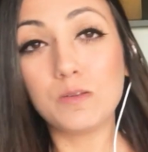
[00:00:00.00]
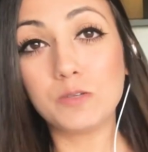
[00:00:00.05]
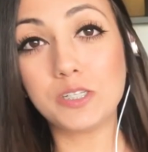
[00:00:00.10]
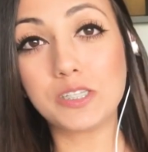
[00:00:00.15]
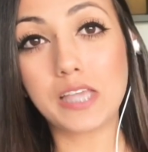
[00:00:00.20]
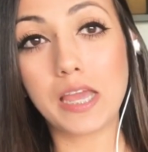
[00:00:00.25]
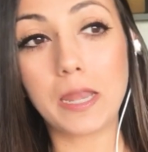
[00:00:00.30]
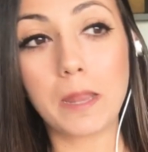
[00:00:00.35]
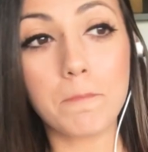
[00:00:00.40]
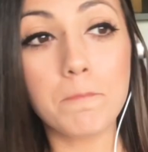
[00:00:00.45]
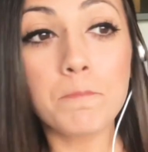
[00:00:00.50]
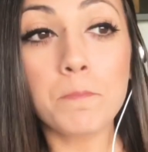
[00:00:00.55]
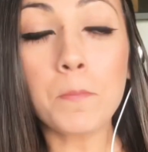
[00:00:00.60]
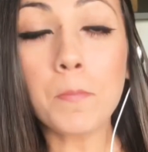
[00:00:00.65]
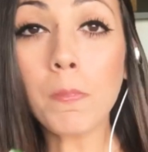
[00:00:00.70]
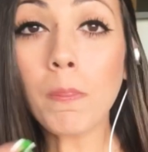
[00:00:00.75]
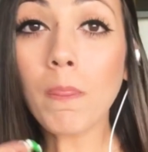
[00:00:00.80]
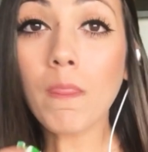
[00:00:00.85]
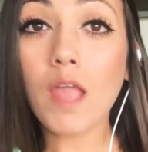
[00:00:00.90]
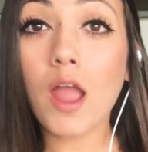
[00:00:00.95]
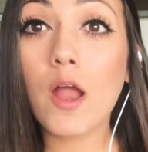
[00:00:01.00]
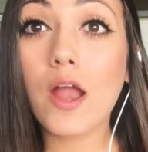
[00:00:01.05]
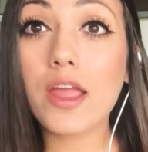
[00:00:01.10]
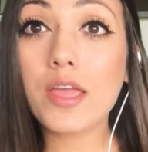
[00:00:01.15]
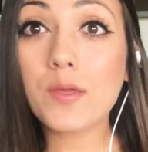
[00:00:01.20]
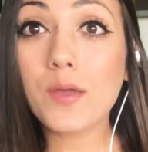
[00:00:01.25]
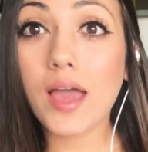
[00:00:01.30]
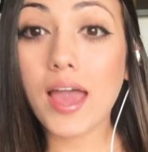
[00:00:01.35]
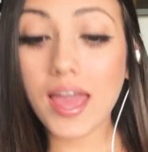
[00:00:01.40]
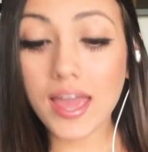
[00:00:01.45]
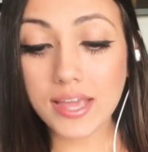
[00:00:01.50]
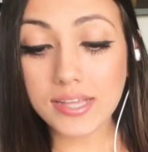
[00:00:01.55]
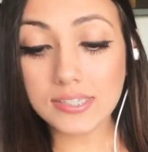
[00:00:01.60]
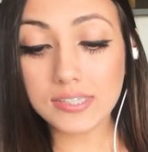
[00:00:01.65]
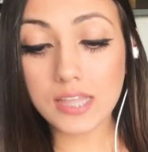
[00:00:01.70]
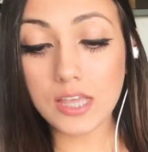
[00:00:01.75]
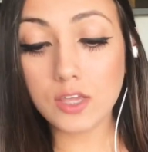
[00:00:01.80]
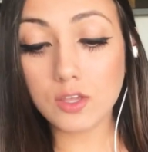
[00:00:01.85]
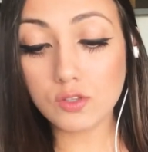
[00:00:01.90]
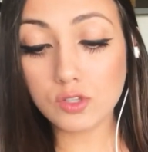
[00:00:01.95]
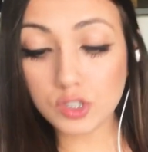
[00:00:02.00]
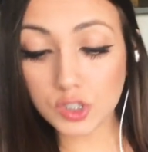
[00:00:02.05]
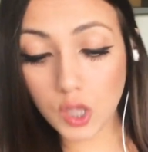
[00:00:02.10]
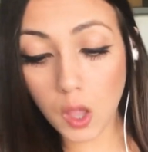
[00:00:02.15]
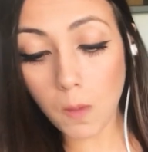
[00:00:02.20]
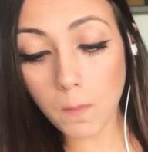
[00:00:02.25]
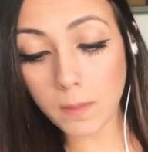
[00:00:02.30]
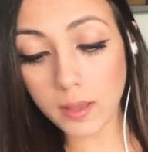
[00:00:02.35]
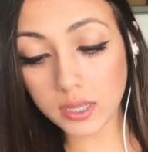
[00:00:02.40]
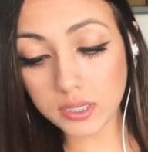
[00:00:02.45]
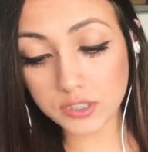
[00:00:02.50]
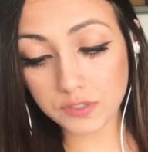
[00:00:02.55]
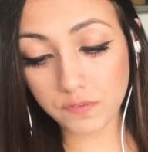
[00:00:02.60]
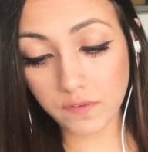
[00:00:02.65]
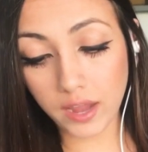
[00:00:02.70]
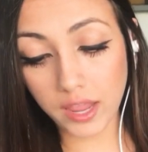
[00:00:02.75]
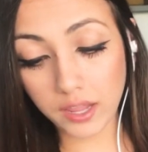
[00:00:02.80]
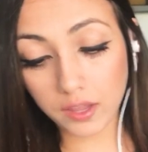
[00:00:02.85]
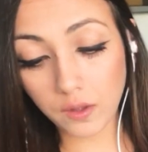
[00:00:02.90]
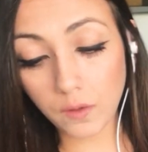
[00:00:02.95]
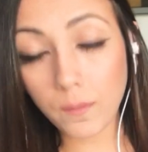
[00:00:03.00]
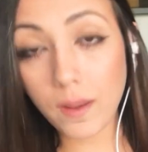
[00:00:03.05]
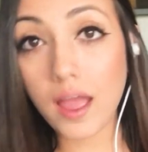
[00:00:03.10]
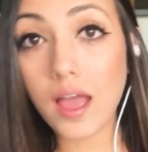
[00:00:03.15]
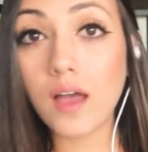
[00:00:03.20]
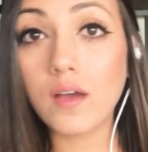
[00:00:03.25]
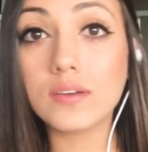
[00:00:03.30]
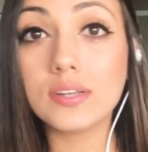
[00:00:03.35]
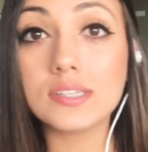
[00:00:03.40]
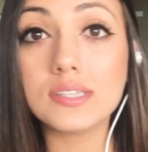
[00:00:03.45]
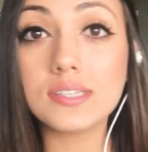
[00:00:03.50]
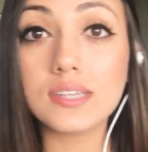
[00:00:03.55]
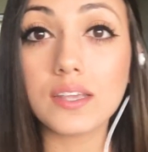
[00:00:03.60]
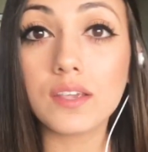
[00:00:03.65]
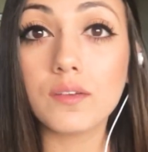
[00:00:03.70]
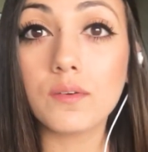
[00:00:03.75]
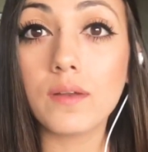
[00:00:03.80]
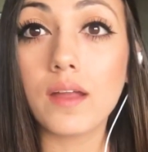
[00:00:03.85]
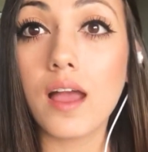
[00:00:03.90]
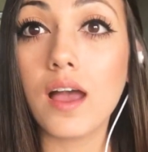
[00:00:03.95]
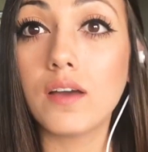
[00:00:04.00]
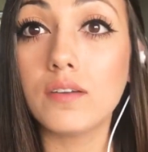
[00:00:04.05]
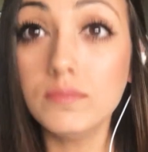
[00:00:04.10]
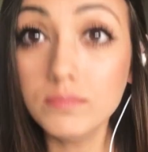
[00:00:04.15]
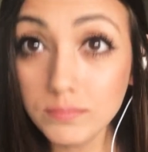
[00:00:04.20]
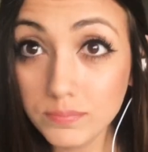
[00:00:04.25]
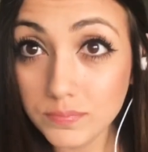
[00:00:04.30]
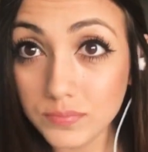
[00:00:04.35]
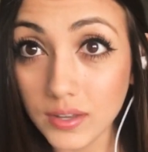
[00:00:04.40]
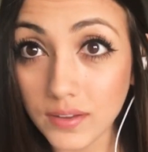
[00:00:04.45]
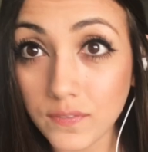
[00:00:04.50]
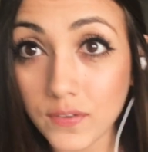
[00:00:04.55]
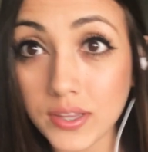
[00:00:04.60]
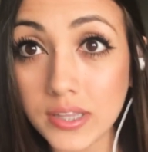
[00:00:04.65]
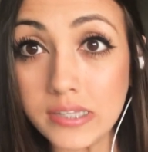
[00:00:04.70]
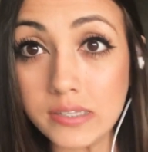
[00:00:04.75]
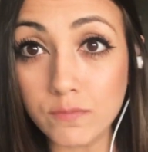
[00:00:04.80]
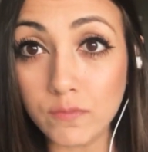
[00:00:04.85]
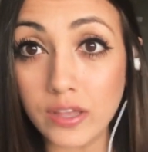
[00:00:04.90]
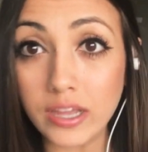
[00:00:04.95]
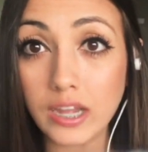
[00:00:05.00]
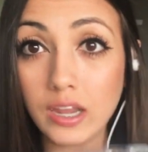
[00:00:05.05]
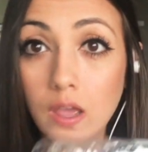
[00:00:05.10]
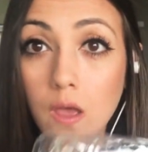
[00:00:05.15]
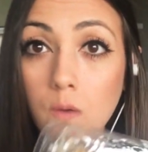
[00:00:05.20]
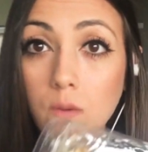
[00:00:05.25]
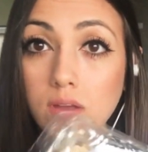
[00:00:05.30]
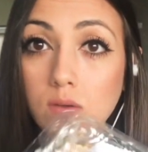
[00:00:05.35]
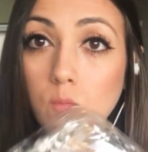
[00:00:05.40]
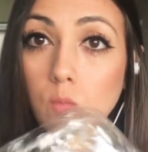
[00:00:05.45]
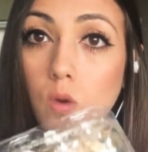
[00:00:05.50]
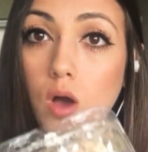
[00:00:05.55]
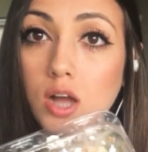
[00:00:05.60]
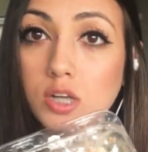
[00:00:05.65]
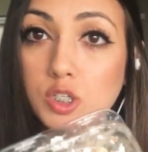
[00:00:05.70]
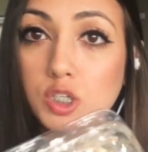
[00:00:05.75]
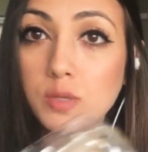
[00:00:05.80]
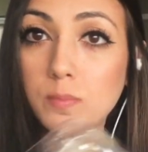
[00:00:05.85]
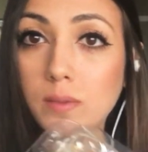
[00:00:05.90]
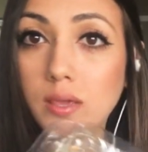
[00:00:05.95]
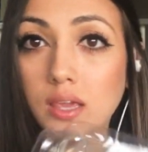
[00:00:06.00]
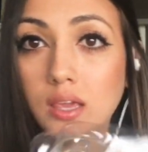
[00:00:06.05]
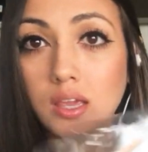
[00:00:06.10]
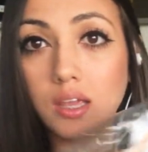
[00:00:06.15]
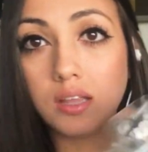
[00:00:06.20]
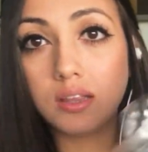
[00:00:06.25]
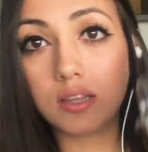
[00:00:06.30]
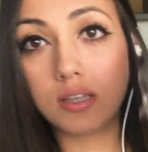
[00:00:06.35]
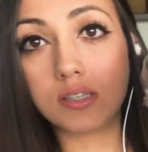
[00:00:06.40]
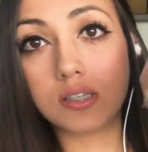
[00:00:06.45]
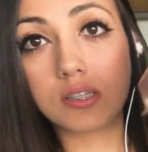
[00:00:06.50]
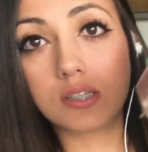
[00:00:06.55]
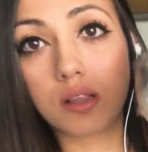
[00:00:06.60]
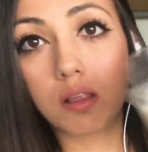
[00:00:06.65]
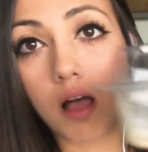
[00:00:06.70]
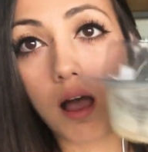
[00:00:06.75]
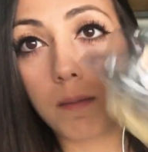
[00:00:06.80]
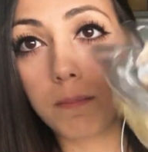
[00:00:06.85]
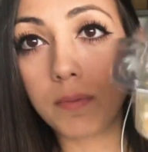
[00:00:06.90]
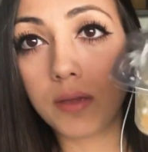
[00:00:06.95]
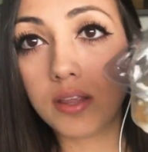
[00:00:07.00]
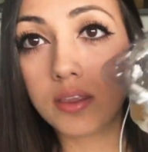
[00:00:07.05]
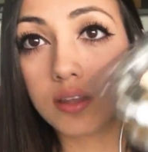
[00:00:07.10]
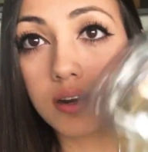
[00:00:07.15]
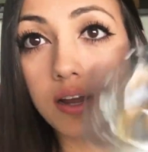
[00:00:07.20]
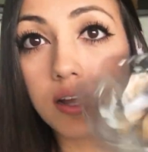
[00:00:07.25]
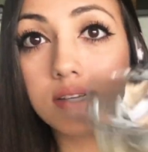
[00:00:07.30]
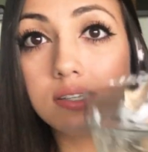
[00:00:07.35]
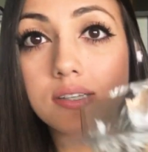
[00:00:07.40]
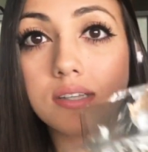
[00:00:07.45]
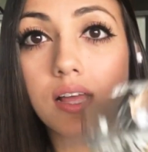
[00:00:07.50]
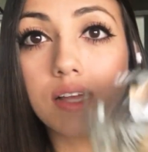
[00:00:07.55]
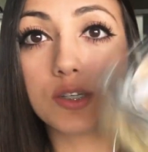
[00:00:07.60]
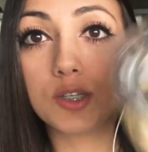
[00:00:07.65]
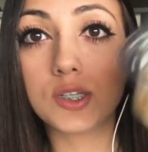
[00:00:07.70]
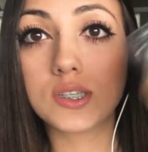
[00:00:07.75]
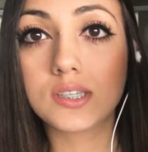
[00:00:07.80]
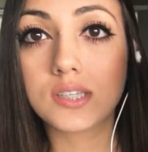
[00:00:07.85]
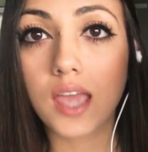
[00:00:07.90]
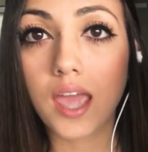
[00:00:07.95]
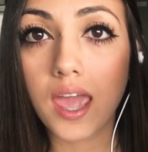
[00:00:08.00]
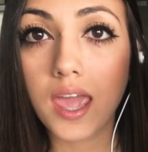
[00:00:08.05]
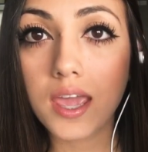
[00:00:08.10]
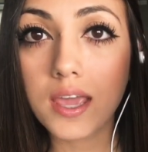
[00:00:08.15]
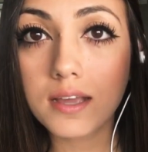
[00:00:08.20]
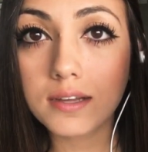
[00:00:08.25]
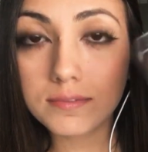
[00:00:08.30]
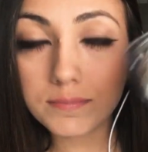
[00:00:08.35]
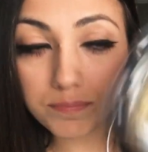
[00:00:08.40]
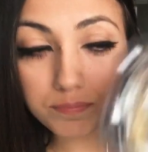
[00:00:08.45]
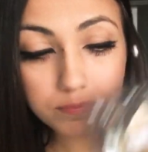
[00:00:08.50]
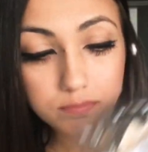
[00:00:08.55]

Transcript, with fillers: I'm just kidding. All right, you guys, thank you so much for hanging around and sticking around for this video and watching me eat this sloppy tres leches cake.